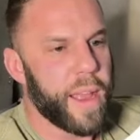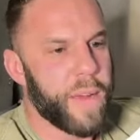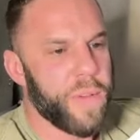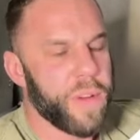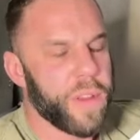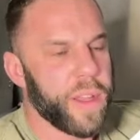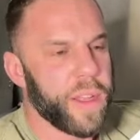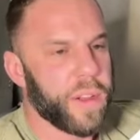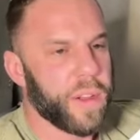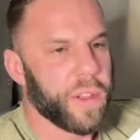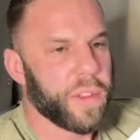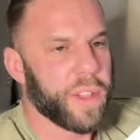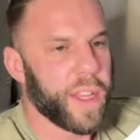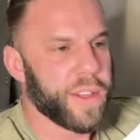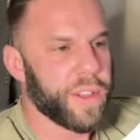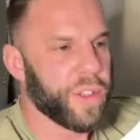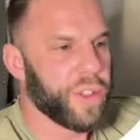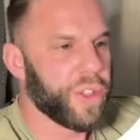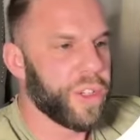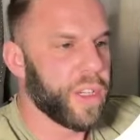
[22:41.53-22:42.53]
everything looks
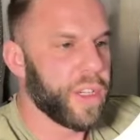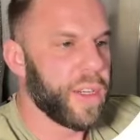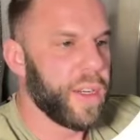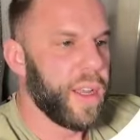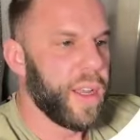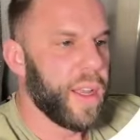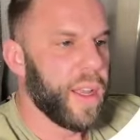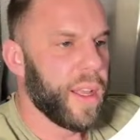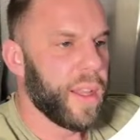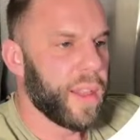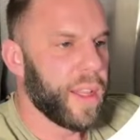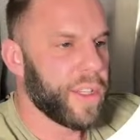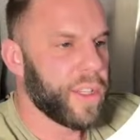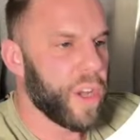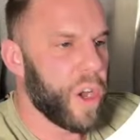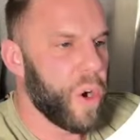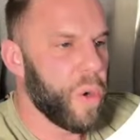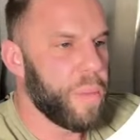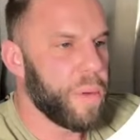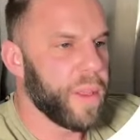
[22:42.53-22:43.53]
as it should. Let's
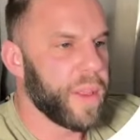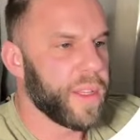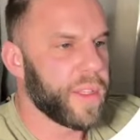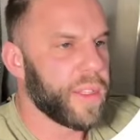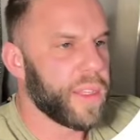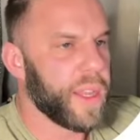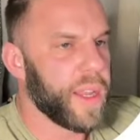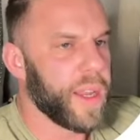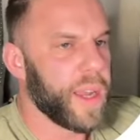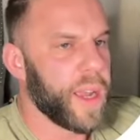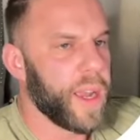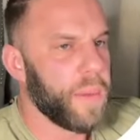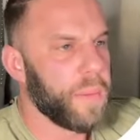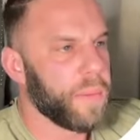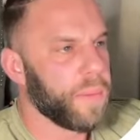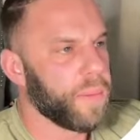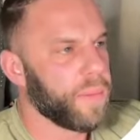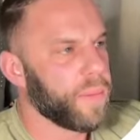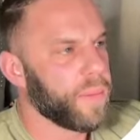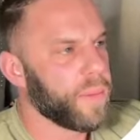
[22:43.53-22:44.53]
open this thing
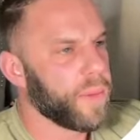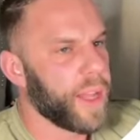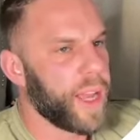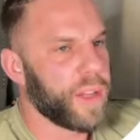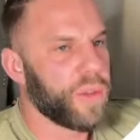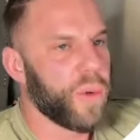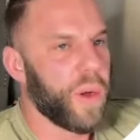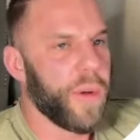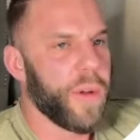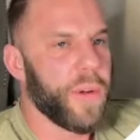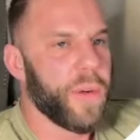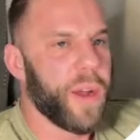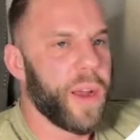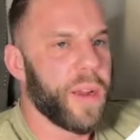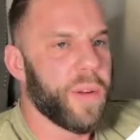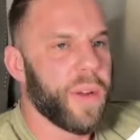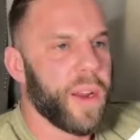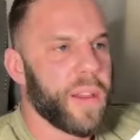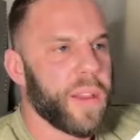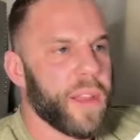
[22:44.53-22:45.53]
up. That's what we
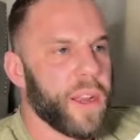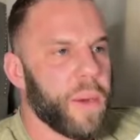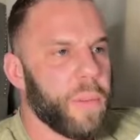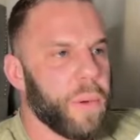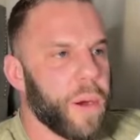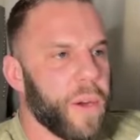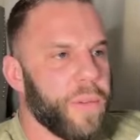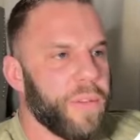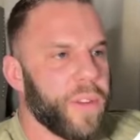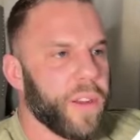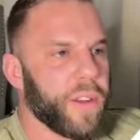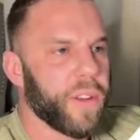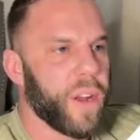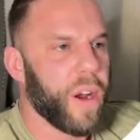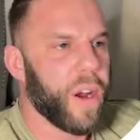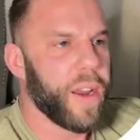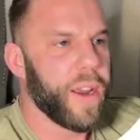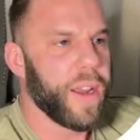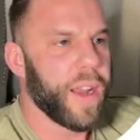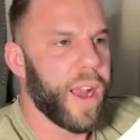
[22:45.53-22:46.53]
want right there. Perfect.
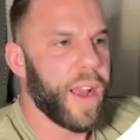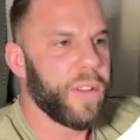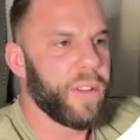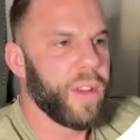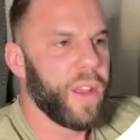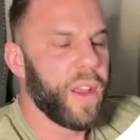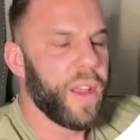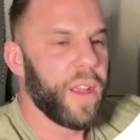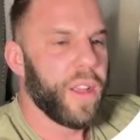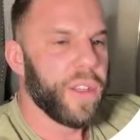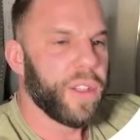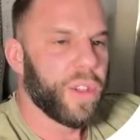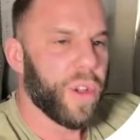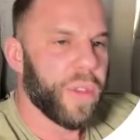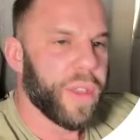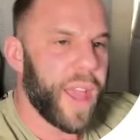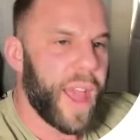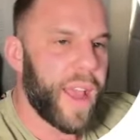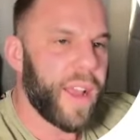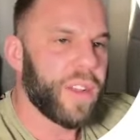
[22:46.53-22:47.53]
All right, you guys. So
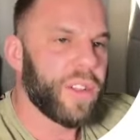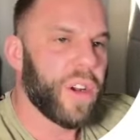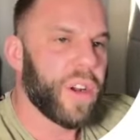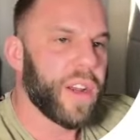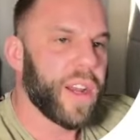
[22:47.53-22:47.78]
that is our